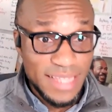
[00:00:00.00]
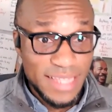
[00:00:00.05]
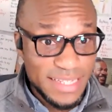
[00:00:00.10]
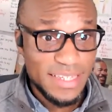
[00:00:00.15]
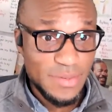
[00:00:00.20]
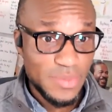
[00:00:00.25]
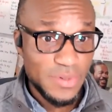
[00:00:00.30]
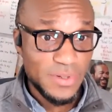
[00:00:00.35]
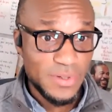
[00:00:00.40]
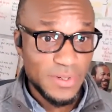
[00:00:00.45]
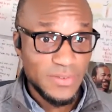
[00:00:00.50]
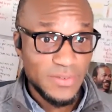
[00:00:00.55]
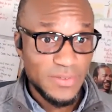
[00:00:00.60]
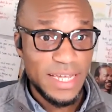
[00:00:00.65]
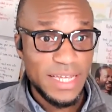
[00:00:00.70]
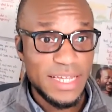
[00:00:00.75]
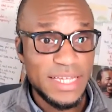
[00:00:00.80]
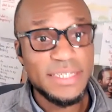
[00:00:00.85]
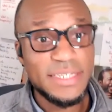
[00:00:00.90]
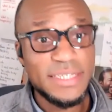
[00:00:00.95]
It's that
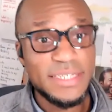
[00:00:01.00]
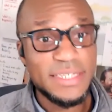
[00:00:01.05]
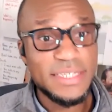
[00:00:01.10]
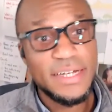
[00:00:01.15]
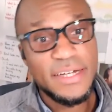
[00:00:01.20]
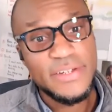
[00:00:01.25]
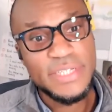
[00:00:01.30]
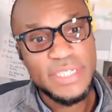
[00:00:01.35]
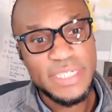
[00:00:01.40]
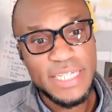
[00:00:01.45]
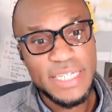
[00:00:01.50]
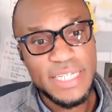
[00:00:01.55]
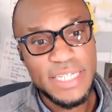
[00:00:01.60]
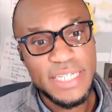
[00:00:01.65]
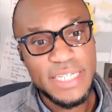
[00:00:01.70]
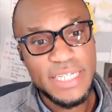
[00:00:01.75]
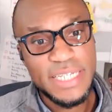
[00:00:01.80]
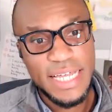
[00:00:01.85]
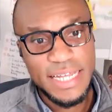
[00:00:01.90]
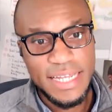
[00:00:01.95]
simple, right? It's
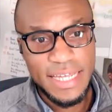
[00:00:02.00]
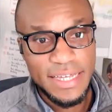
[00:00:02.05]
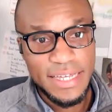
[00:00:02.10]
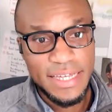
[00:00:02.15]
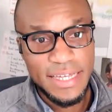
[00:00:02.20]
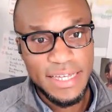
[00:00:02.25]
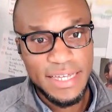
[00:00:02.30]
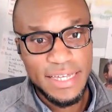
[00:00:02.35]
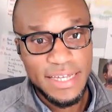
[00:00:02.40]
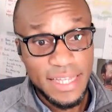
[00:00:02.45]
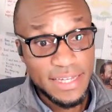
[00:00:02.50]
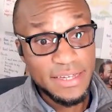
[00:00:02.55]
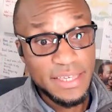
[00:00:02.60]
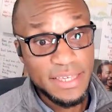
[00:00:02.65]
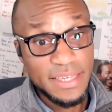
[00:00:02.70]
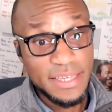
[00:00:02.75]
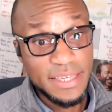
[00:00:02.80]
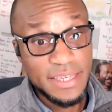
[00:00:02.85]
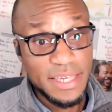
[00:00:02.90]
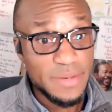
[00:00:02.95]
understanding
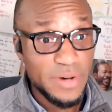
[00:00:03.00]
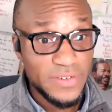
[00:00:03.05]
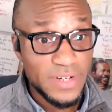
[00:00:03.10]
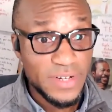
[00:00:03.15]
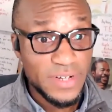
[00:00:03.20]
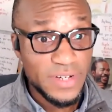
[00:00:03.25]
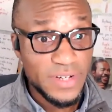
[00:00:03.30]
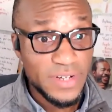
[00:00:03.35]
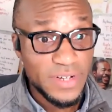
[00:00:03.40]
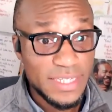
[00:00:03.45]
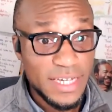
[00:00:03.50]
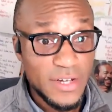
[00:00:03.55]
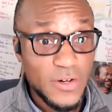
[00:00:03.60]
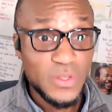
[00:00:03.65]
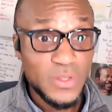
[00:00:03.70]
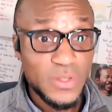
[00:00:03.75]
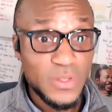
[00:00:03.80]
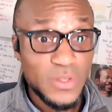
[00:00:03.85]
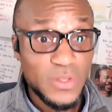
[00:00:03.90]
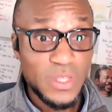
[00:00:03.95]
like a kid preference.
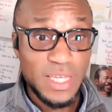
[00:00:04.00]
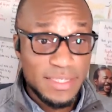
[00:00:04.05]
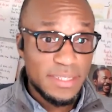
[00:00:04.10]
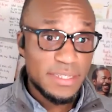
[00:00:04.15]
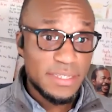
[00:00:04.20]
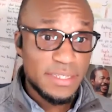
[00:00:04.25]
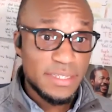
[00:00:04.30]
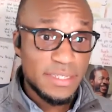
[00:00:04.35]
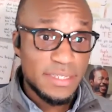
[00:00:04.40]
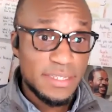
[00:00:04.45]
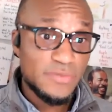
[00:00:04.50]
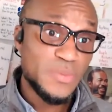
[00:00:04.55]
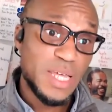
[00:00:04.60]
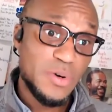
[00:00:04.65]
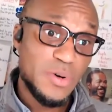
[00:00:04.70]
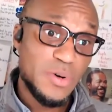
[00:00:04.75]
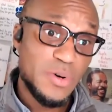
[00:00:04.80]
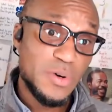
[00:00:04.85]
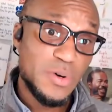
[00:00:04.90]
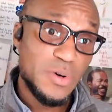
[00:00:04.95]
Oh, the kids in this
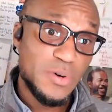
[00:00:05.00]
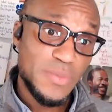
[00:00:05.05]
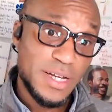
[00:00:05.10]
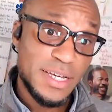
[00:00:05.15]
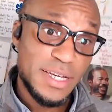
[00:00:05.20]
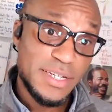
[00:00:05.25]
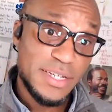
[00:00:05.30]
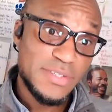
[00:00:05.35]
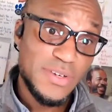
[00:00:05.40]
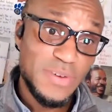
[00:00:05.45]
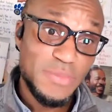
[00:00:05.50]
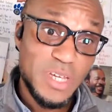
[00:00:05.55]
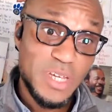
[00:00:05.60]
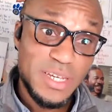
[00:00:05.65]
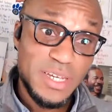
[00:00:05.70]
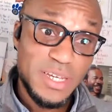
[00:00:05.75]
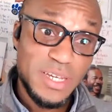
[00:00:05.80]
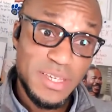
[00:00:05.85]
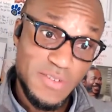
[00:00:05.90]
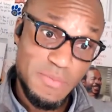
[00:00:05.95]
room like Pokemon.
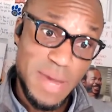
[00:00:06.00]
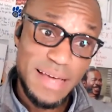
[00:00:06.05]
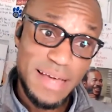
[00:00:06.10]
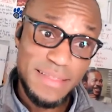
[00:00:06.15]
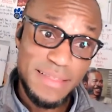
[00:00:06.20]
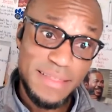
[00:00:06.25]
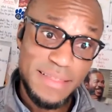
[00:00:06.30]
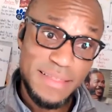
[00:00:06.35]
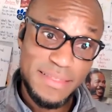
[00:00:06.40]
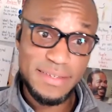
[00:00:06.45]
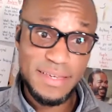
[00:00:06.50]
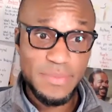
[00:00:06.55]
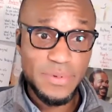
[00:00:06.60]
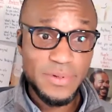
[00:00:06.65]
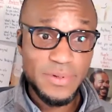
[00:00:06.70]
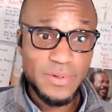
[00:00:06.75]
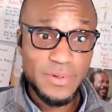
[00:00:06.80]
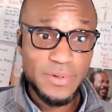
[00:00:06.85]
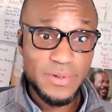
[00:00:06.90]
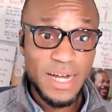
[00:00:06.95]
So if I'm going to give a math
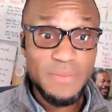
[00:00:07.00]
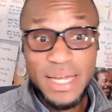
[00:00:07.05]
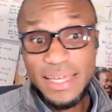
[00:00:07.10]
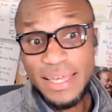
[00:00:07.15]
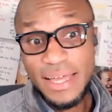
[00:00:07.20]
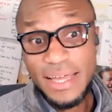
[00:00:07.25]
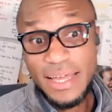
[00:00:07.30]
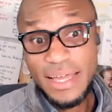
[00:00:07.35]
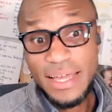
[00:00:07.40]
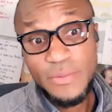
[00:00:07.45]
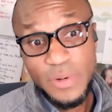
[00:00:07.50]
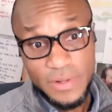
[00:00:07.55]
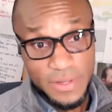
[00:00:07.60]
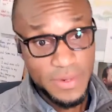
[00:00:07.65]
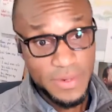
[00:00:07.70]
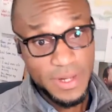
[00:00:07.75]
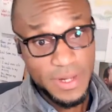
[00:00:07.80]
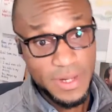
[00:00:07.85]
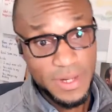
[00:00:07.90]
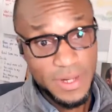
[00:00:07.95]
example, I might
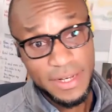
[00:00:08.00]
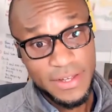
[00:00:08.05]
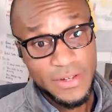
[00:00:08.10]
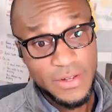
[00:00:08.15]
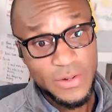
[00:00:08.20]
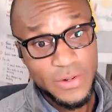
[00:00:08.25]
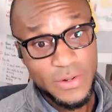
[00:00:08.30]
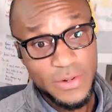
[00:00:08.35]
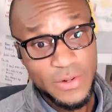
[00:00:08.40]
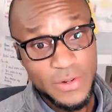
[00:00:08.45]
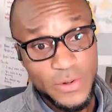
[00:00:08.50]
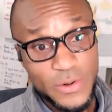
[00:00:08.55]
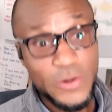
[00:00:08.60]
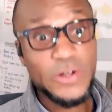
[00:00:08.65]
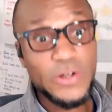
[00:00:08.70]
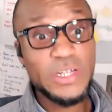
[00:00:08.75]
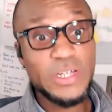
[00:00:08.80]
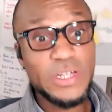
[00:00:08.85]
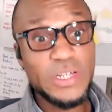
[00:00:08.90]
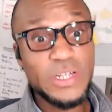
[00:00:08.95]
count Pokemon.
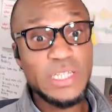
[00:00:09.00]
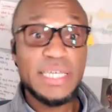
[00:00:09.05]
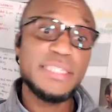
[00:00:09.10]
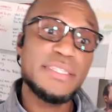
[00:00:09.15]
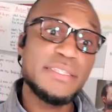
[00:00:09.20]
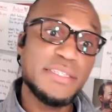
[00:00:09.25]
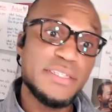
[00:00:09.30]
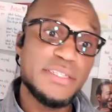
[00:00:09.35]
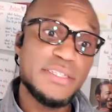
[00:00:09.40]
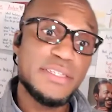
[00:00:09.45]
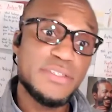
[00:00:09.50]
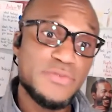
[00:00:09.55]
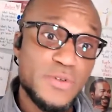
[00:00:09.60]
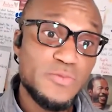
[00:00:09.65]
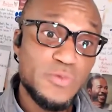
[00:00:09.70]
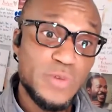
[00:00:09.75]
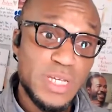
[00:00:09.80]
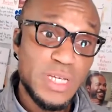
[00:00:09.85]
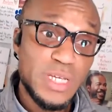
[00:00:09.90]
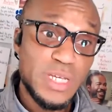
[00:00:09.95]
Or the kids in this
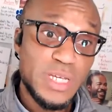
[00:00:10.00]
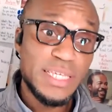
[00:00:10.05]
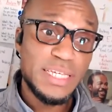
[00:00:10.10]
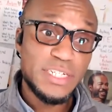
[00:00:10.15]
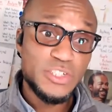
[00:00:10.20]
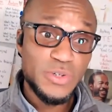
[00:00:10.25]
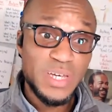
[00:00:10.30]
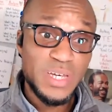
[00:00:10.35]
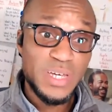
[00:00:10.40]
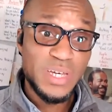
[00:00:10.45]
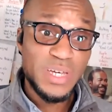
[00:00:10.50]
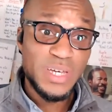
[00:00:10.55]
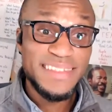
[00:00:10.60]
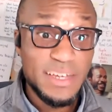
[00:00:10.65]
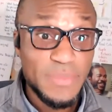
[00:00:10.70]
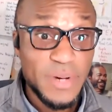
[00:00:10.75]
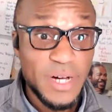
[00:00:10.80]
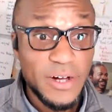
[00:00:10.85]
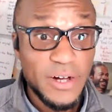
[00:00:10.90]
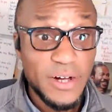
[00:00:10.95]
room really enjoy
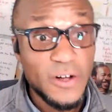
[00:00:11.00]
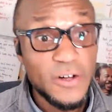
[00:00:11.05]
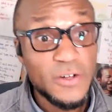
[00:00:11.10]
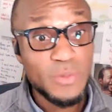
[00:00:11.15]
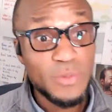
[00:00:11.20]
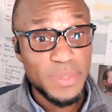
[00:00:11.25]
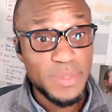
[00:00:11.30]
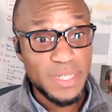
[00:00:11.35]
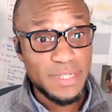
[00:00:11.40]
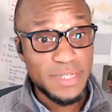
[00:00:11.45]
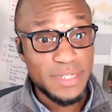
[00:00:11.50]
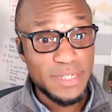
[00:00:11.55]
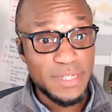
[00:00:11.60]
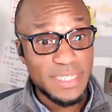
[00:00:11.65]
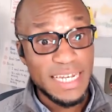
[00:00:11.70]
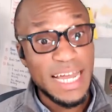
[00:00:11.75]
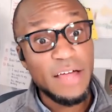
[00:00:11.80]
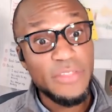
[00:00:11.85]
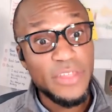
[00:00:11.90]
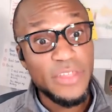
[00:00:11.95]
thinking about
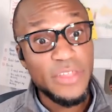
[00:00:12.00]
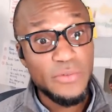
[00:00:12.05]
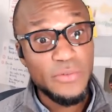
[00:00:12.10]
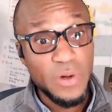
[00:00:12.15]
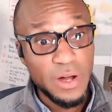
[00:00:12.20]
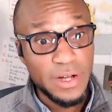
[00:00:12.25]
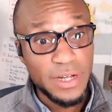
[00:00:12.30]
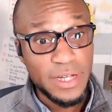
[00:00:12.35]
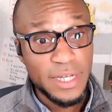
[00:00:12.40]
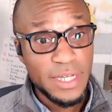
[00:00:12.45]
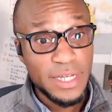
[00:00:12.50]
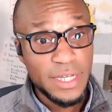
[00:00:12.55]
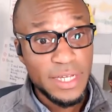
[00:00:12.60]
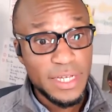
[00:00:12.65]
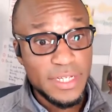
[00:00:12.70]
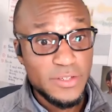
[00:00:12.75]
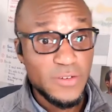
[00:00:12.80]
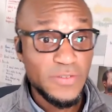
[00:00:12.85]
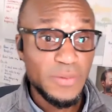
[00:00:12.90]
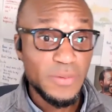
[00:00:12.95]
automobiles and how they work.
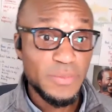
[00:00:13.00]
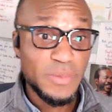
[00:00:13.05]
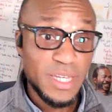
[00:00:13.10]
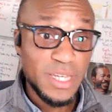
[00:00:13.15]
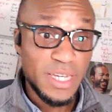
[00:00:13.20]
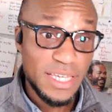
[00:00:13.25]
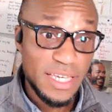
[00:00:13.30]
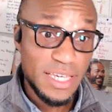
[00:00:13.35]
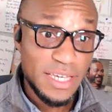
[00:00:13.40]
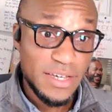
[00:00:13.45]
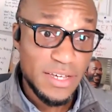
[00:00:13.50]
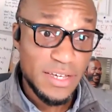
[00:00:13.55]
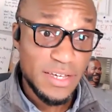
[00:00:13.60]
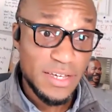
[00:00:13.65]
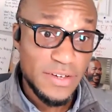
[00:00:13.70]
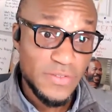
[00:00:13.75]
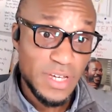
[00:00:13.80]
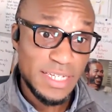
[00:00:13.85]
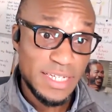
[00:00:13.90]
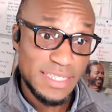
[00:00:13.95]
So if I'm going to
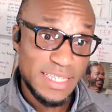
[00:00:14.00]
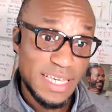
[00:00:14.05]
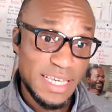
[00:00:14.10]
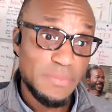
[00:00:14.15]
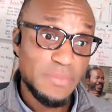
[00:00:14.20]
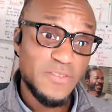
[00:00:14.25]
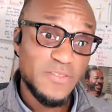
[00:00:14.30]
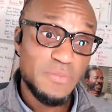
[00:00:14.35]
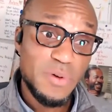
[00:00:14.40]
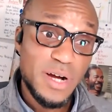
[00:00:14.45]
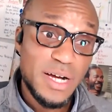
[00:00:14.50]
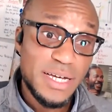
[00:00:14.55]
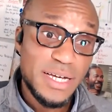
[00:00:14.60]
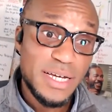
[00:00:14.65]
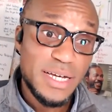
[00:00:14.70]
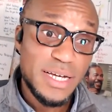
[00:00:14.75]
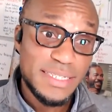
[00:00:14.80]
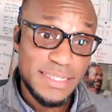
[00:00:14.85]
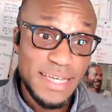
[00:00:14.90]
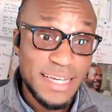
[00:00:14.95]
give an example of
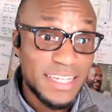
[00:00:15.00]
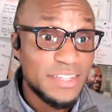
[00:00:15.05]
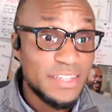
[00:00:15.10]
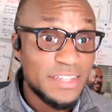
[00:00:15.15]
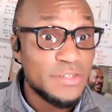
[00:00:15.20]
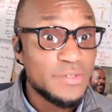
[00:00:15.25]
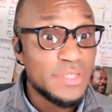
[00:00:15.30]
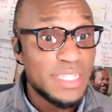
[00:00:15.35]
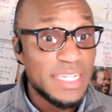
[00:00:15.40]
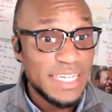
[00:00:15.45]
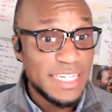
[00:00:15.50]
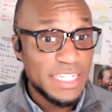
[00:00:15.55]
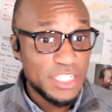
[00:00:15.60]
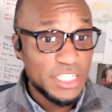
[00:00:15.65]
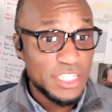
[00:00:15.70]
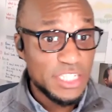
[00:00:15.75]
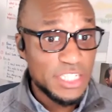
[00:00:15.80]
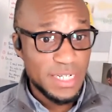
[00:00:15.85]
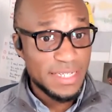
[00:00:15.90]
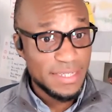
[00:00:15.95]
process, I can use
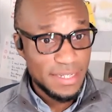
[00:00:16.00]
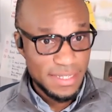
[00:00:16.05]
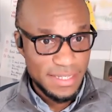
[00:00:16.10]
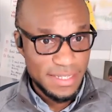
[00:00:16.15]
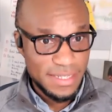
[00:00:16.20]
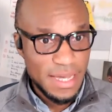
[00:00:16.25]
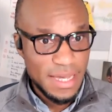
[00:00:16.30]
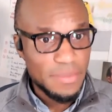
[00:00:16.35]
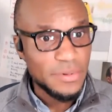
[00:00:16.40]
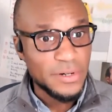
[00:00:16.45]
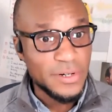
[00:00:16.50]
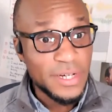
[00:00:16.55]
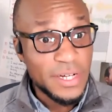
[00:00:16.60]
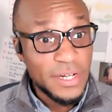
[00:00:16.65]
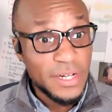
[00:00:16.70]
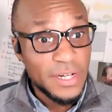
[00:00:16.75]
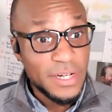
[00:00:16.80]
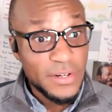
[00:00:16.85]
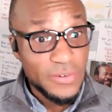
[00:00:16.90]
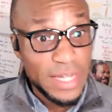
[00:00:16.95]
an engine as an
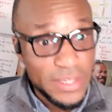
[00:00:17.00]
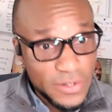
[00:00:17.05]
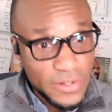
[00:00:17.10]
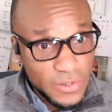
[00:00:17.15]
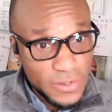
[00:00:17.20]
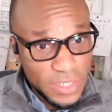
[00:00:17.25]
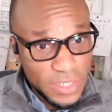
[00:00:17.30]
example, right?